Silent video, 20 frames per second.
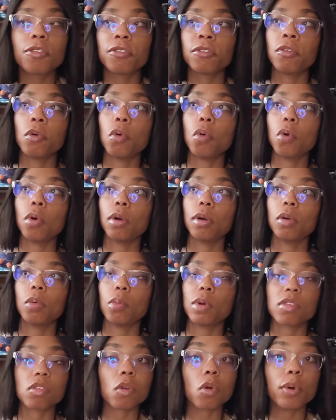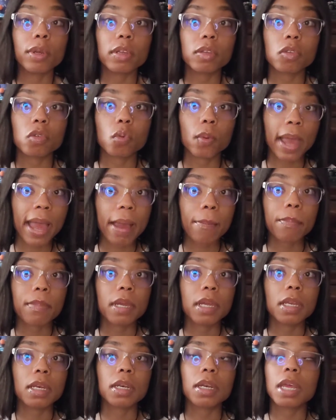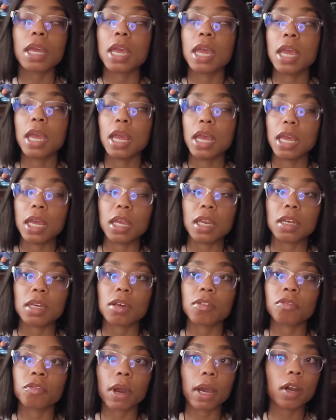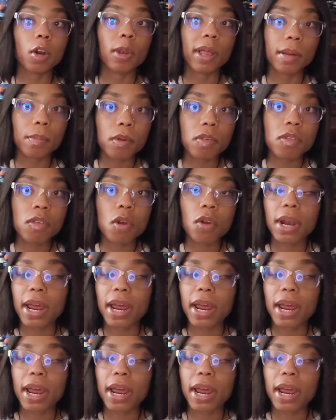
for what's going to happen in the final episode.